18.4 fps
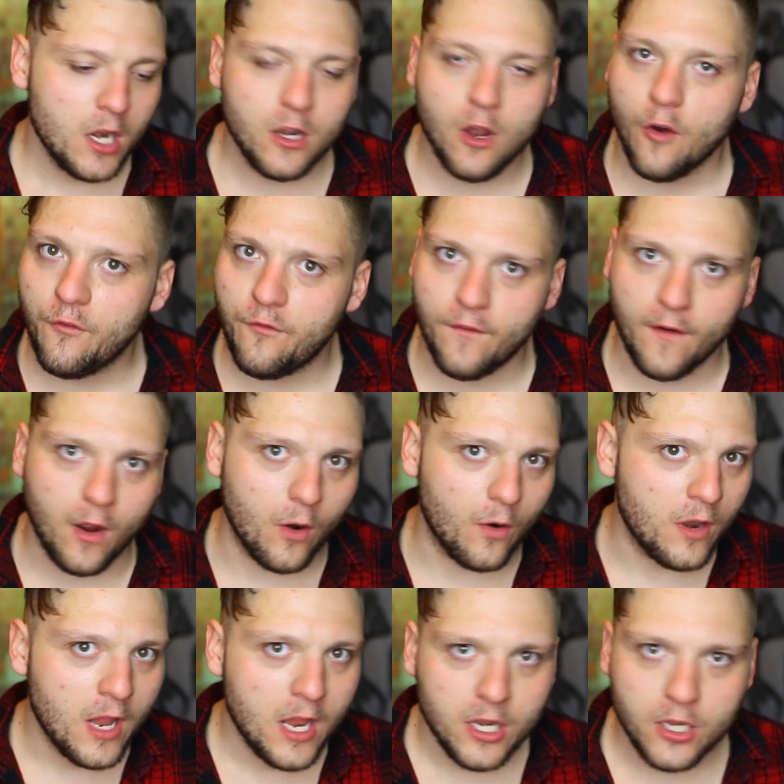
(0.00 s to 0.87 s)
No
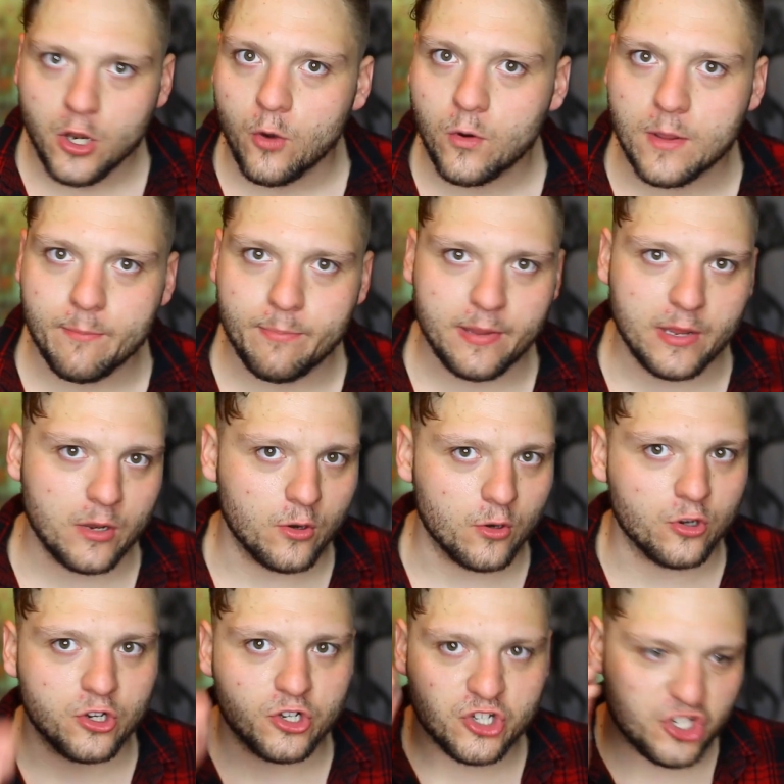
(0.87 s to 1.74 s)
phone, no
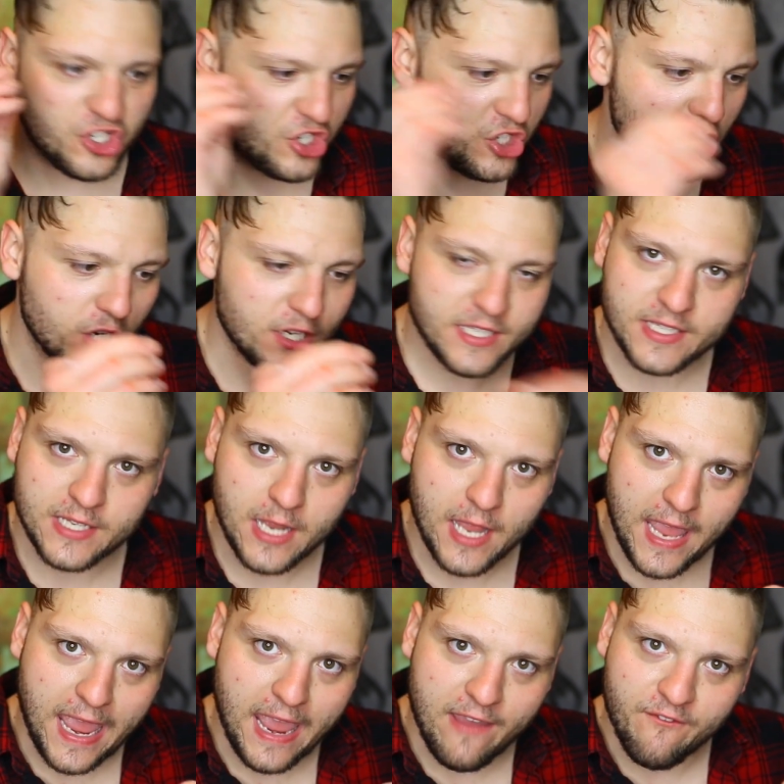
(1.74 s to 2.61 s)
computer, just
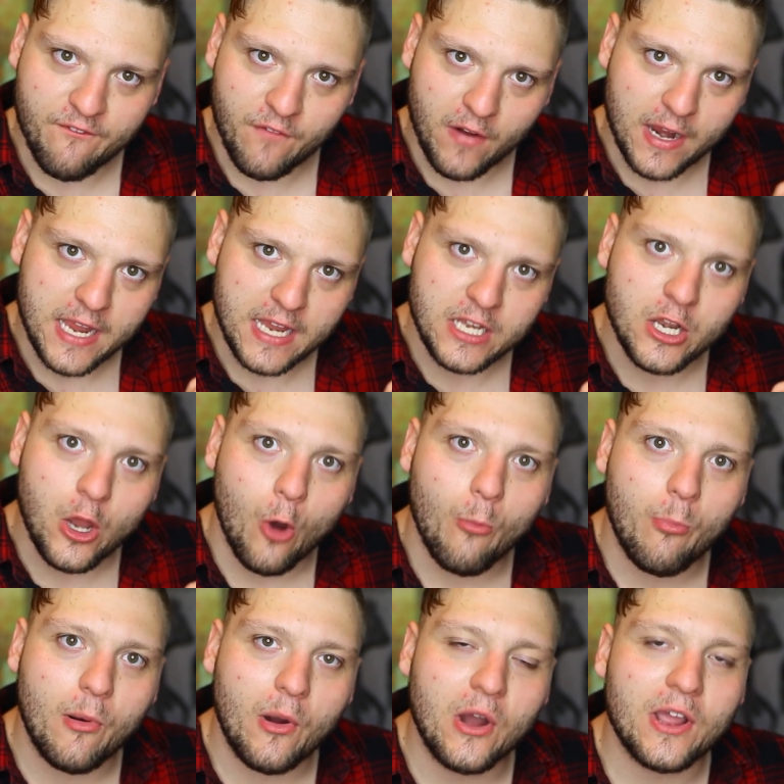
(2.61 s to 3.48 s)
a fucking
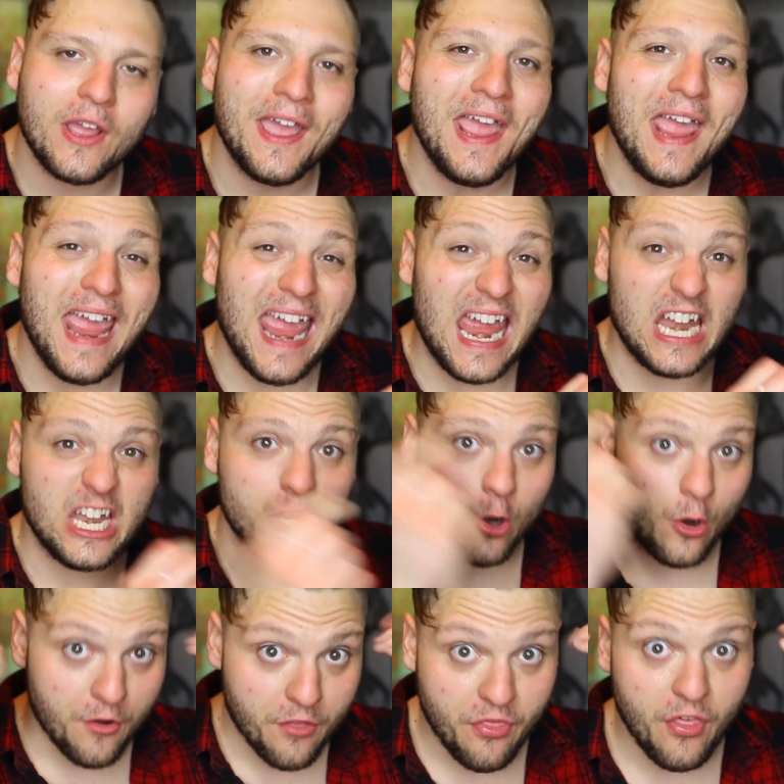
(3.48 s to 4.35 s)
notebook and
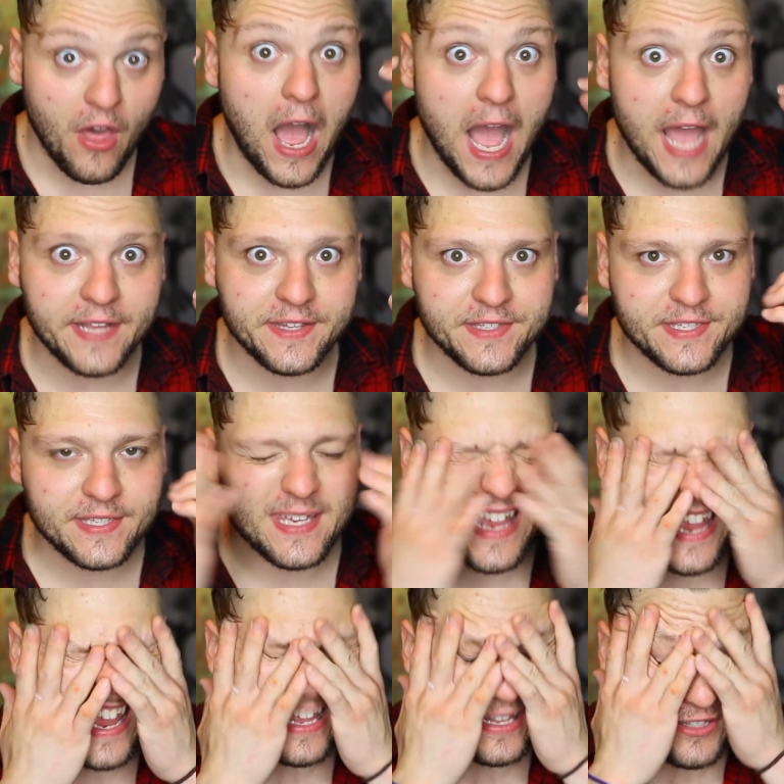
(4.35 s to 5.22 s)
your thoughts.
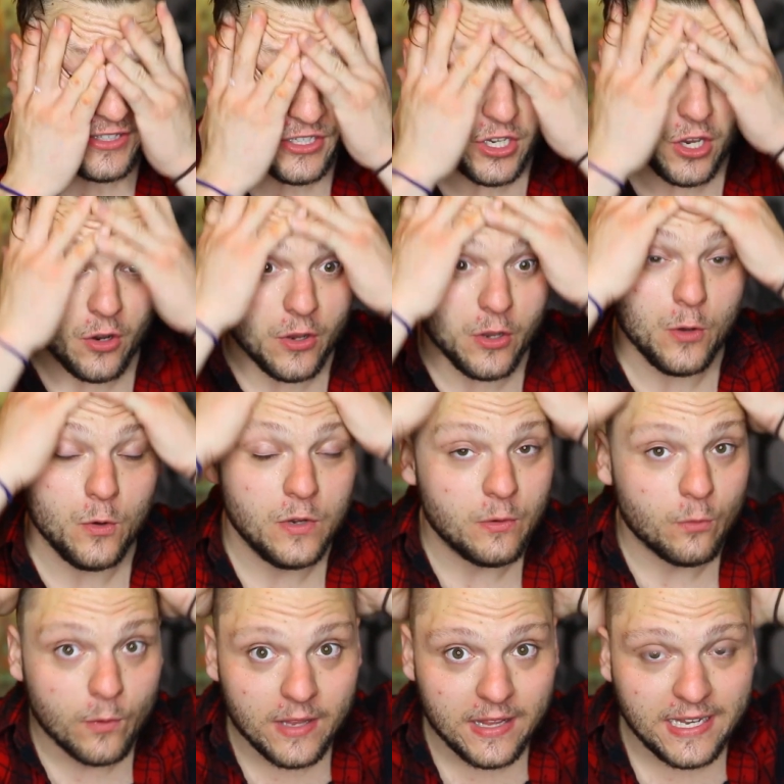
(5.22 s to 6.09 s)
And so
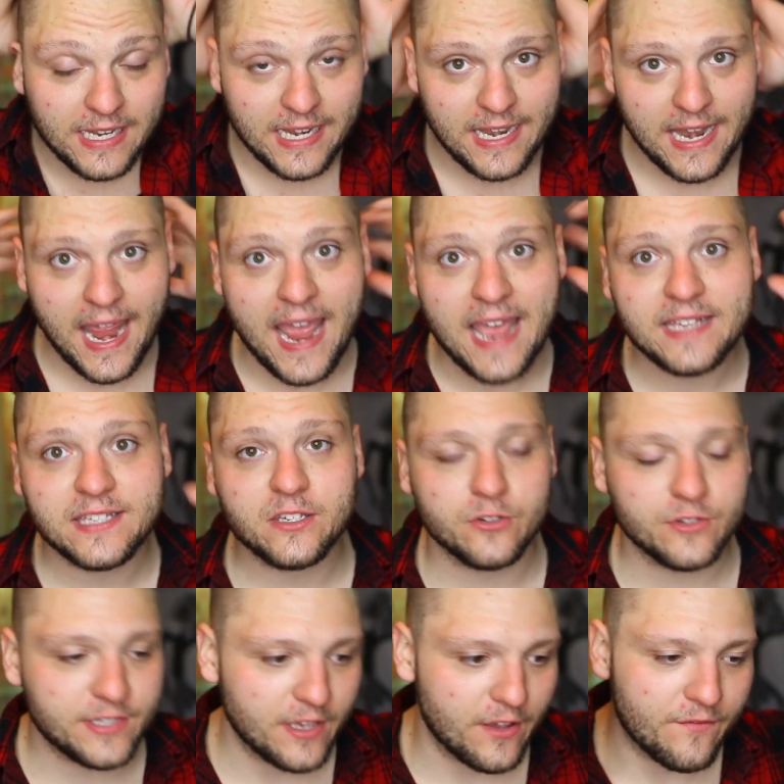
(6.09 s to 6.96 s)
you really need to
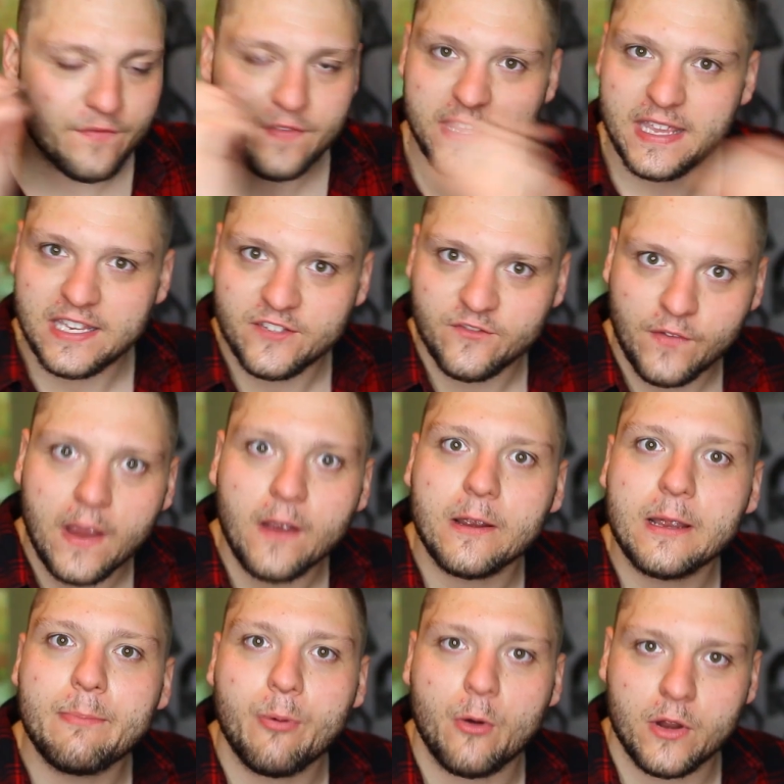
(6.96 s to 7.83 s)
ask yourself these
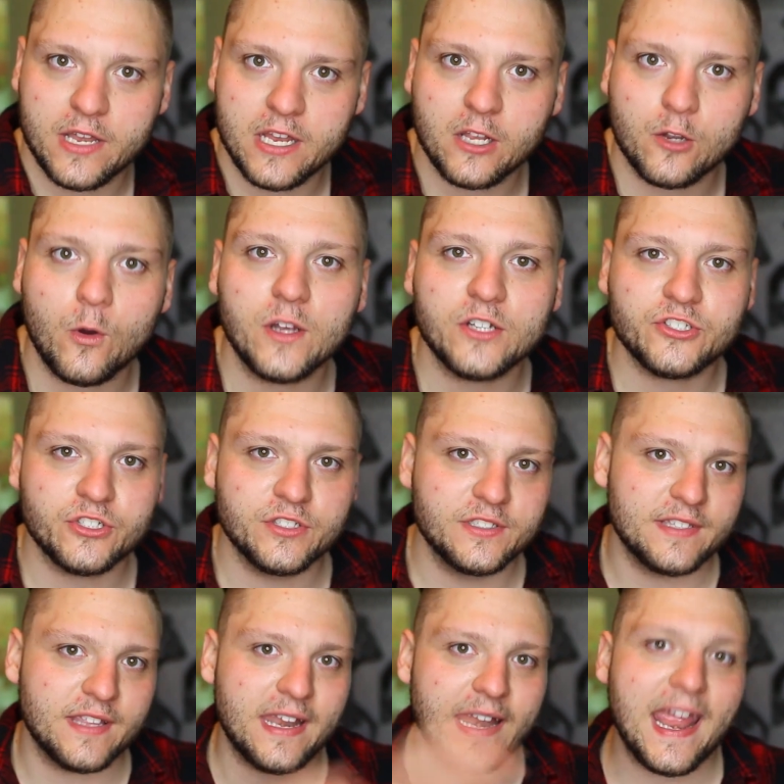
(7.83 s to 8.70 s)
very poignant
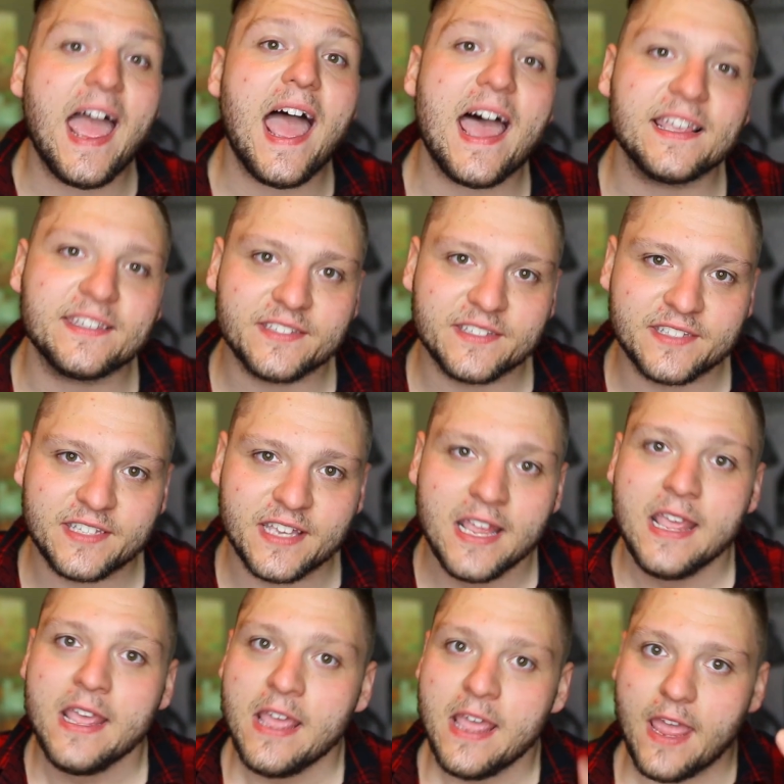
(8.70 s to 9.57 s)
questions that he asks
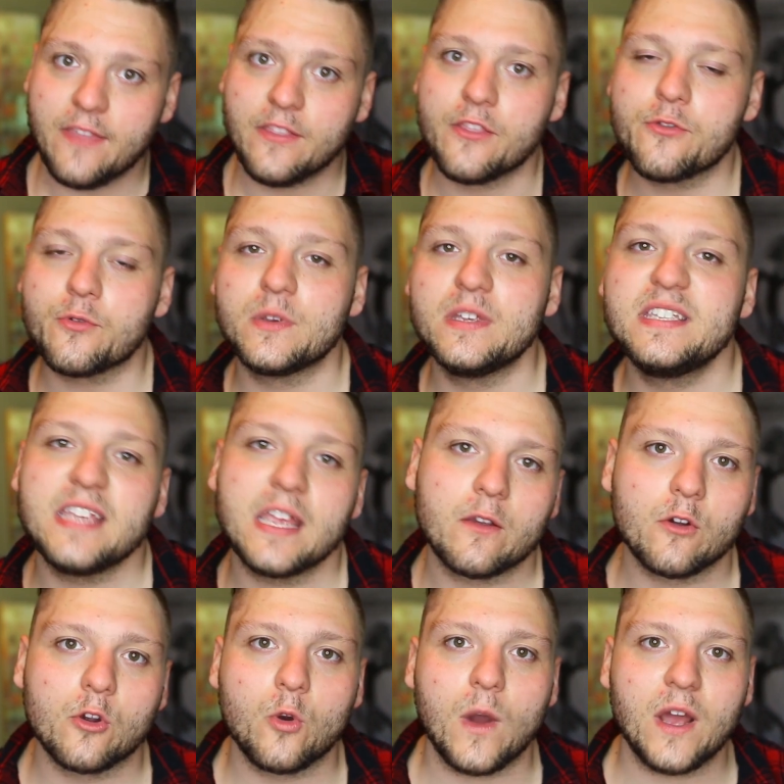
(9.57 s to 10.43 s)
in the 3
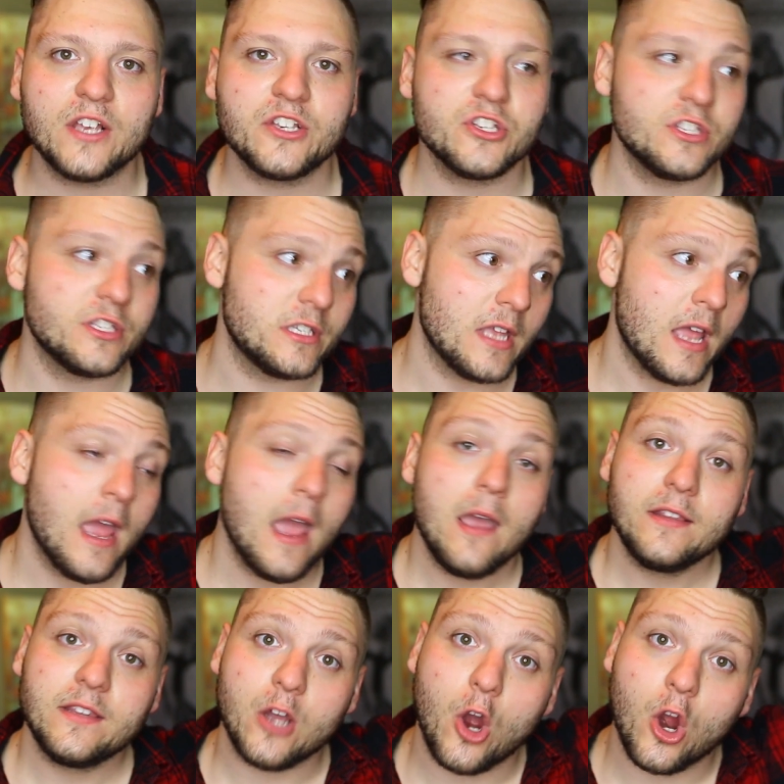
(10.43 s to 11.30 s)
sacred questions
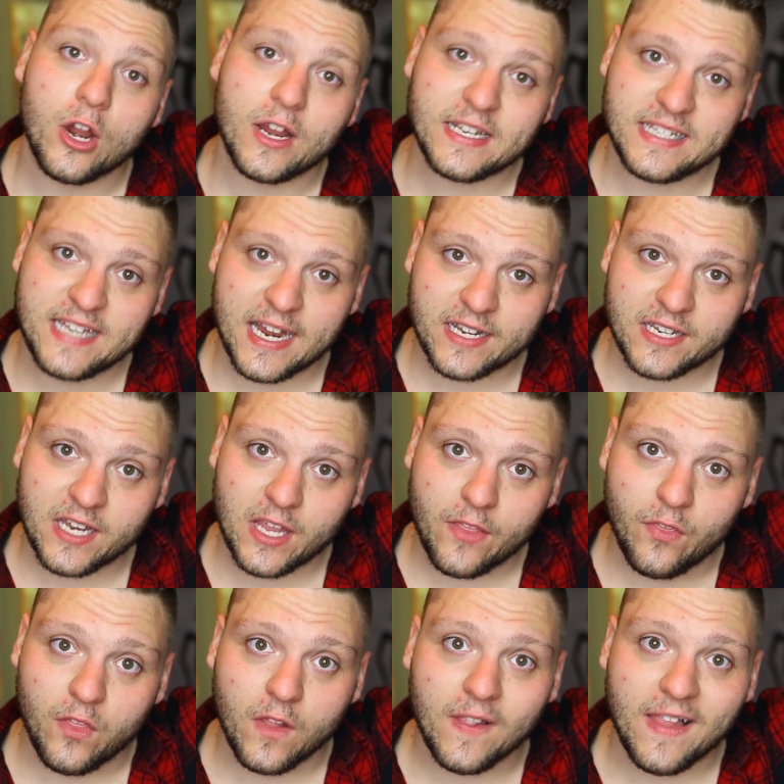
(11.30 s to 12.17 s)
to architect
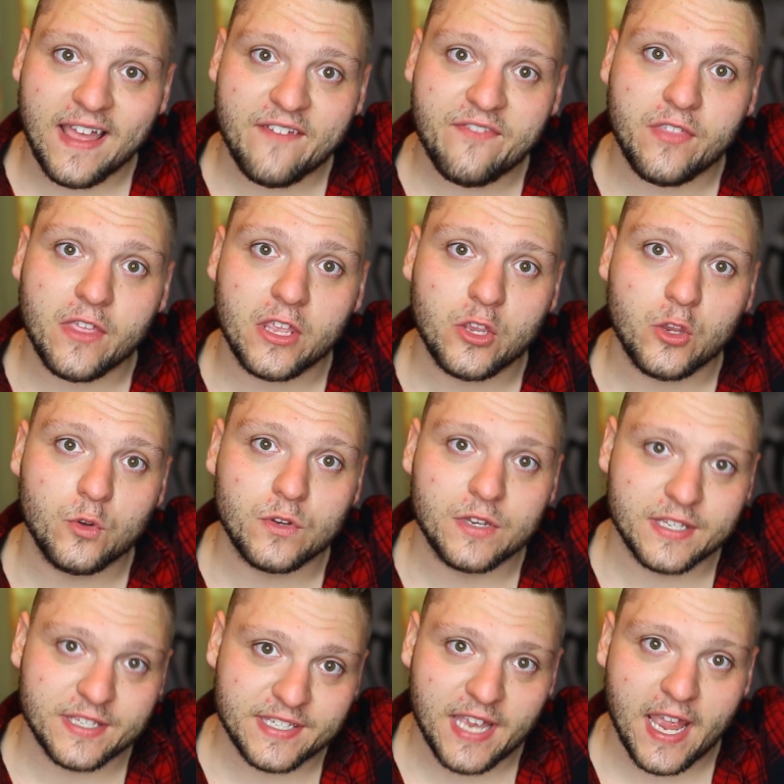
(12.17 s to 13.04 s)
the life that you
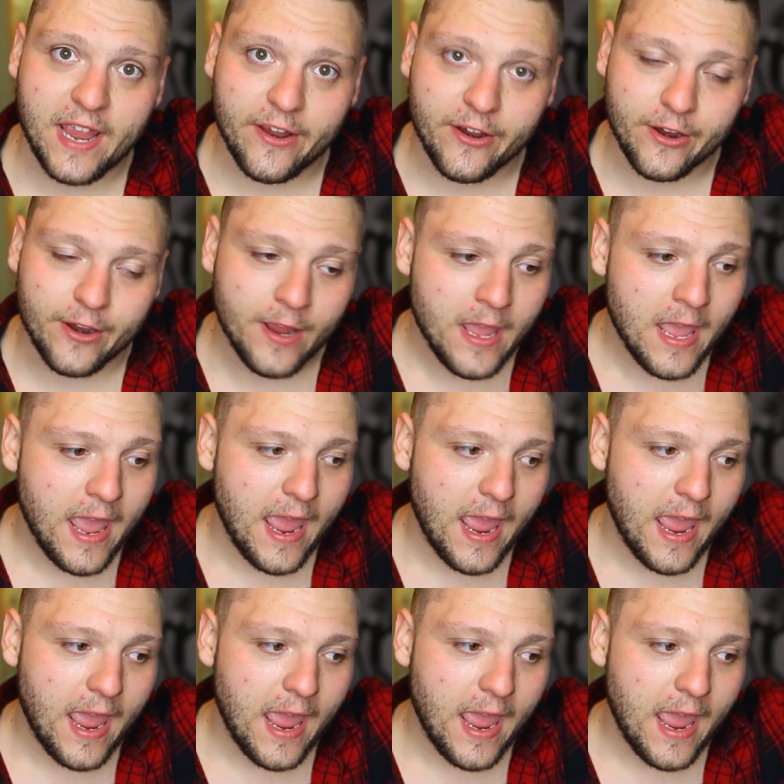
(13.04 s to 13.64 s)
desire.